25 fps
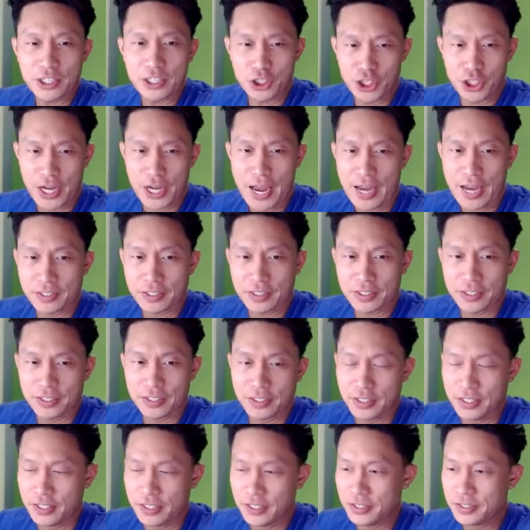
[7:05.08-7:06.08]
chat,
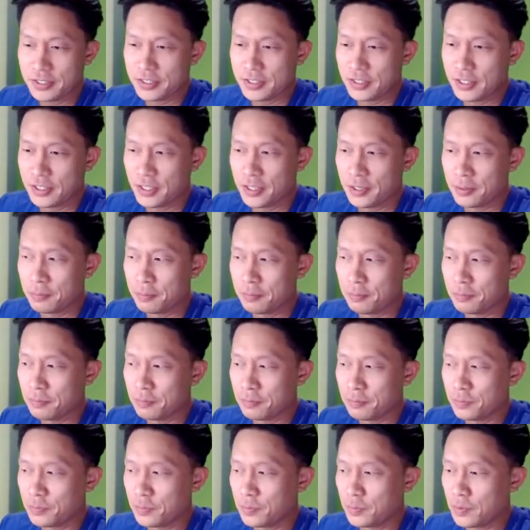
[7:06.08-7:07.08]
it's
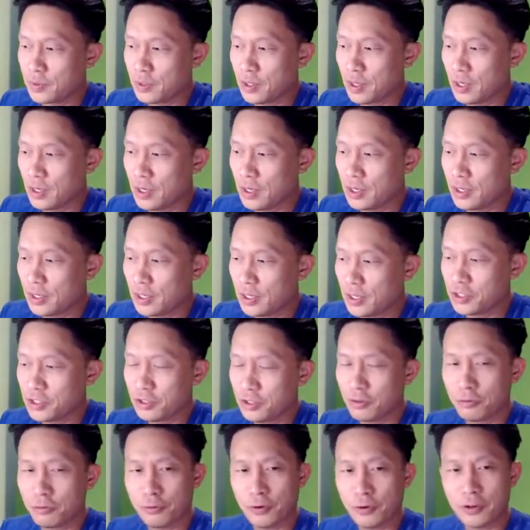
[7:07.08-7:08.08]
actually
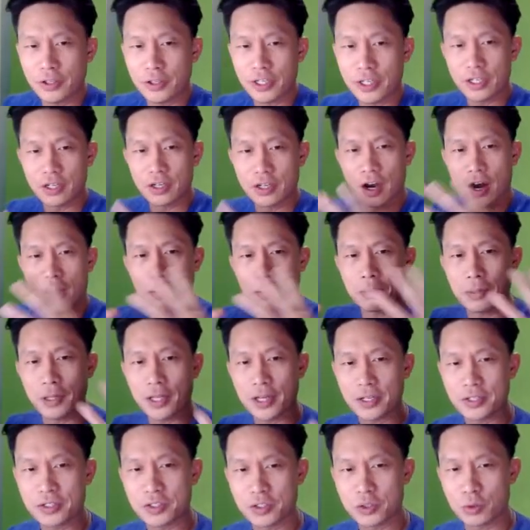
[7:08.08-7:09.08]
a fairly
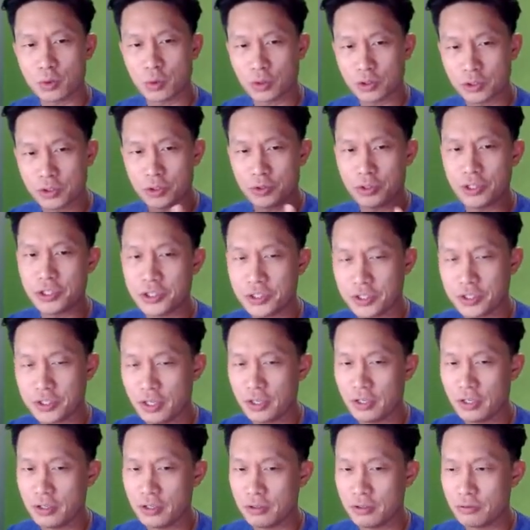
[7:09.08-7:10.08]
complex orchestration
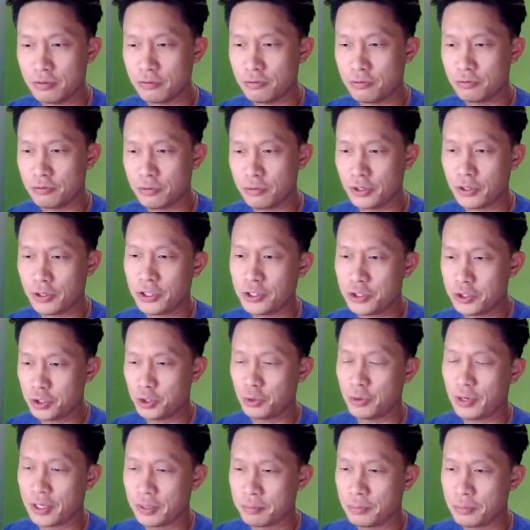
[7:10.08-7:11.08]
of various
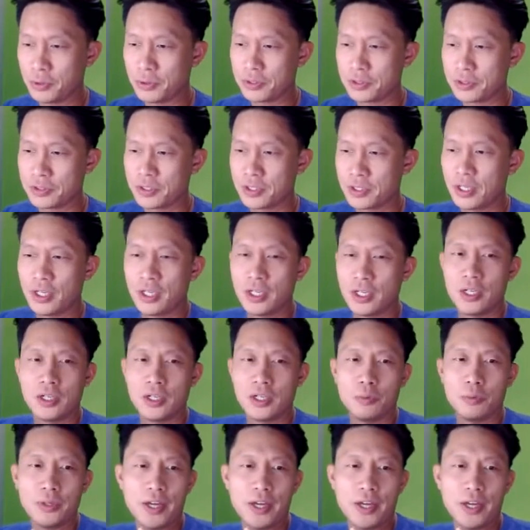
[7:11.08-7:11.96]
UI components. We